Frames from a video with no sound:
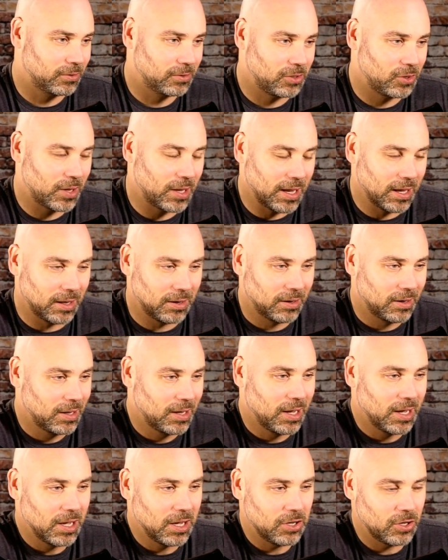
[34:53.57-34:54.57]
You can't
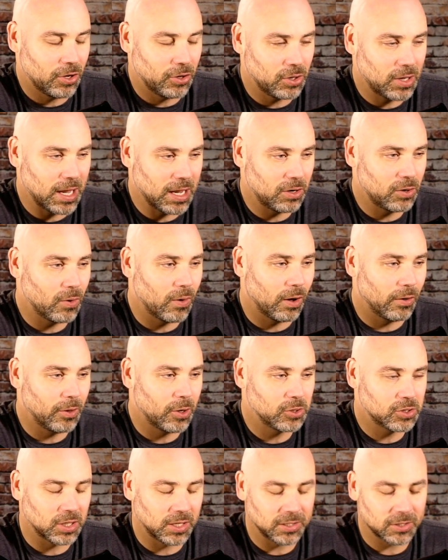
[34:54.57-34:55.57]
do all
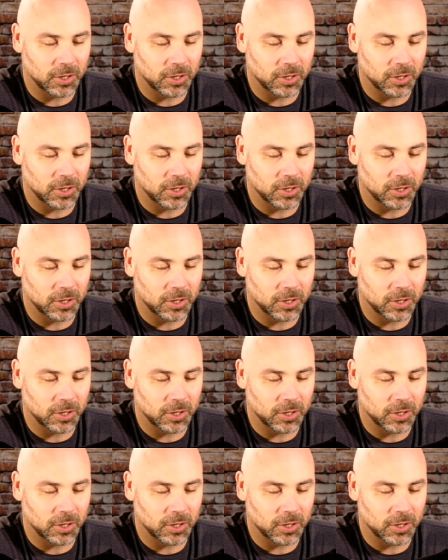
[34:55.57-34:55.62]
those things.